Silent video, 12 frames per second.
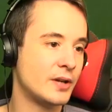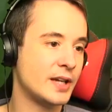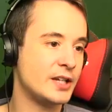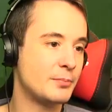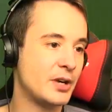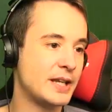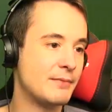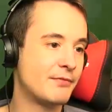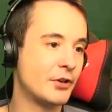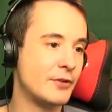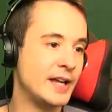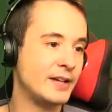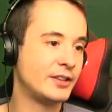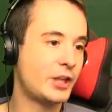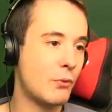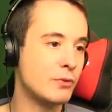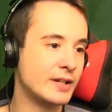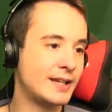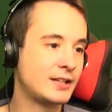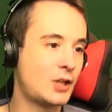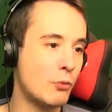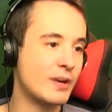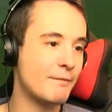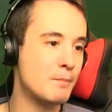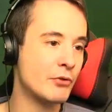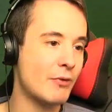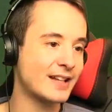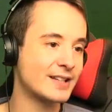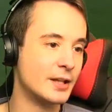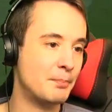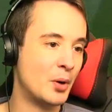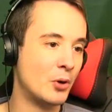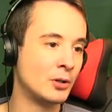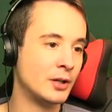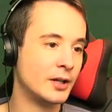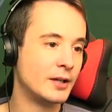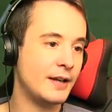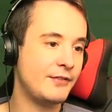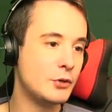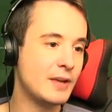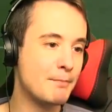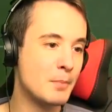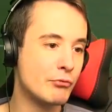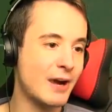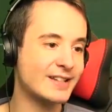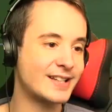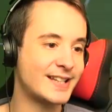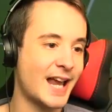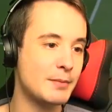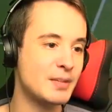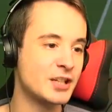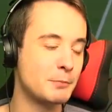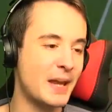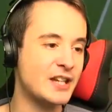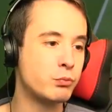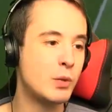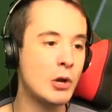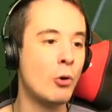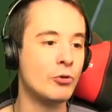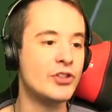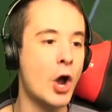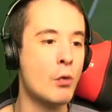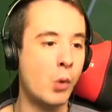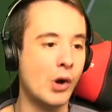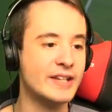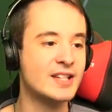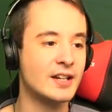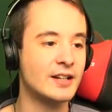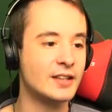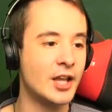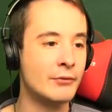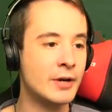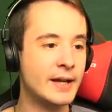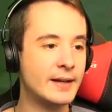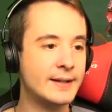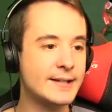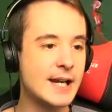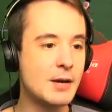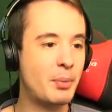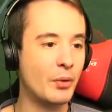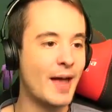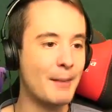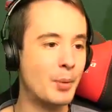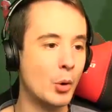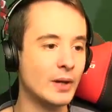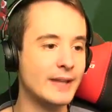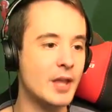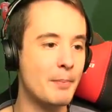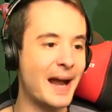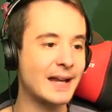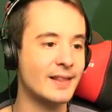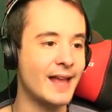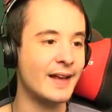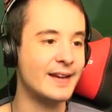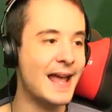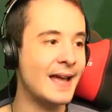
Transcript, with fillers: Okay, he's breaking through here. Don't give Morata the ball. If you give Morata time and space, we all know what he's going to do. He's going to put that ball in the back of that